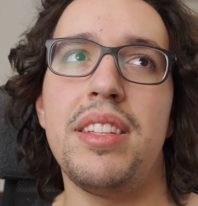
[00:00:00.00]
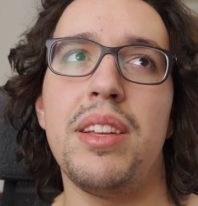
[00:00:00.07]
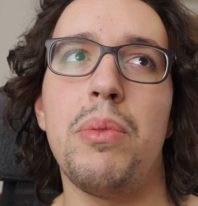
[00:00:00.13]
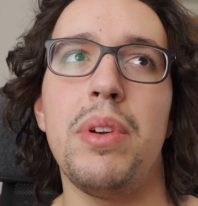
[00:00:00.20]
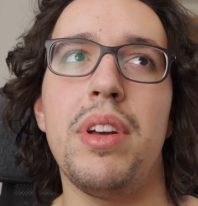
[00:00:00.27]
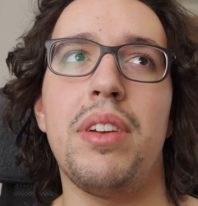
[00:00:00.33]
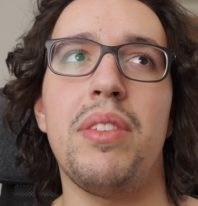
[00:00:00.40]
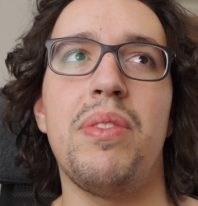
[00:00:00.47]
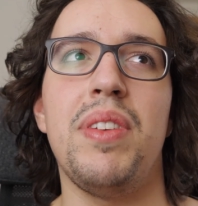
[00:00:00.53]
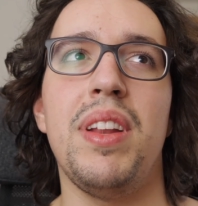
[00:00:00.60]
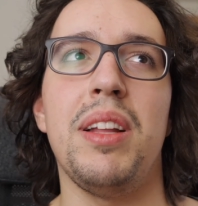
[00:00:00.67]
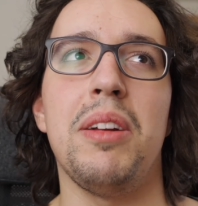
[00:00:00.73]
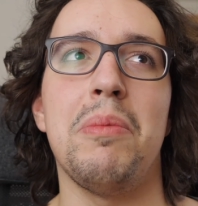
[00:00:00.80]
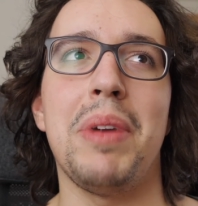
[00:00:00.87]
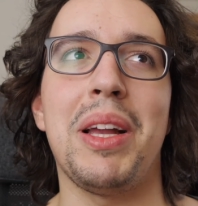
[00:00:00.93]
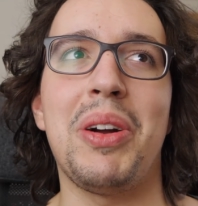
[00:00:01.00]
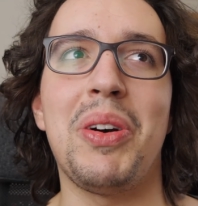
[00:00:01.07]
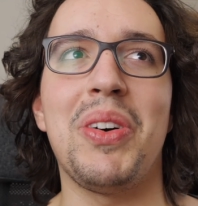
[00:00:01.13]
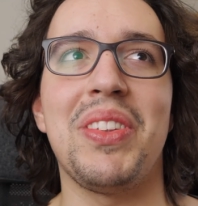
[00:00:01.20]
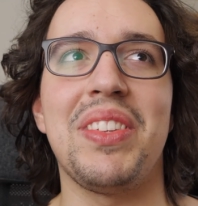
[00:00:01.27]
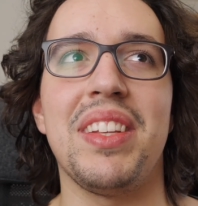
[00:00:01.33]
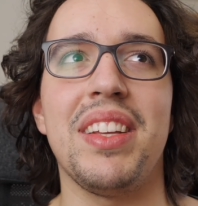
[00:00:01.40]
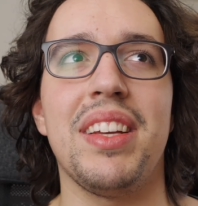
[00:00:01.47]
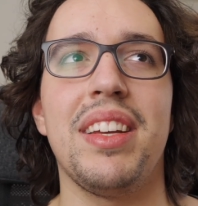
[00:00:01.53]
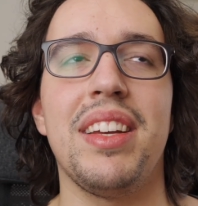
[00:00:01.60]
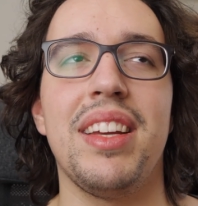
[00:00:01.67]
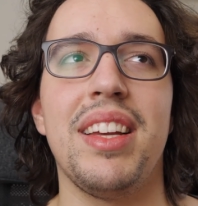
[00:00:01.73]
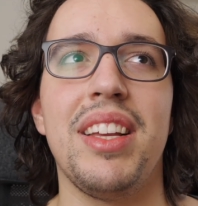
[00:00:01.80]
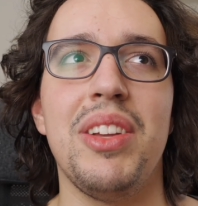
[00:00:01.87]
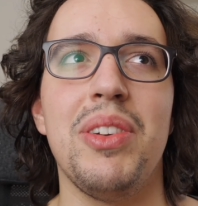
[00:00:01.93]
weird feeling because
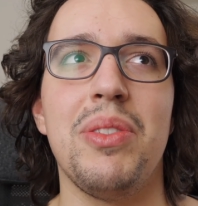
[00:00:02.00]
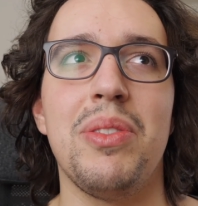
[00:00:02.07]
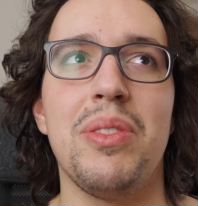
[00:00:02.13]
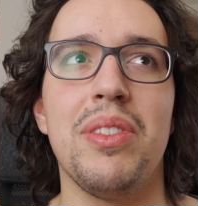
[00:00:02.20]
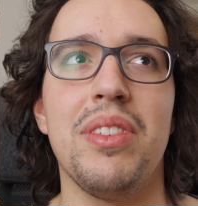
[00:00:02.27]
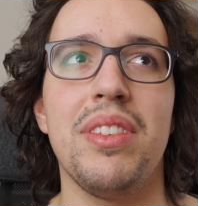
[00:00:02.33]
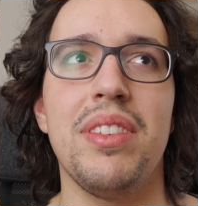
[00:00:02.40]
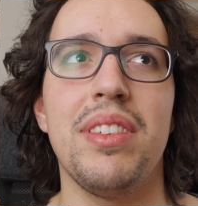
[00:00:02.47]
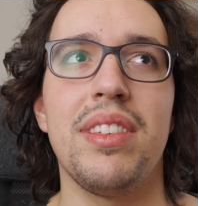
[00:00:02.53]
you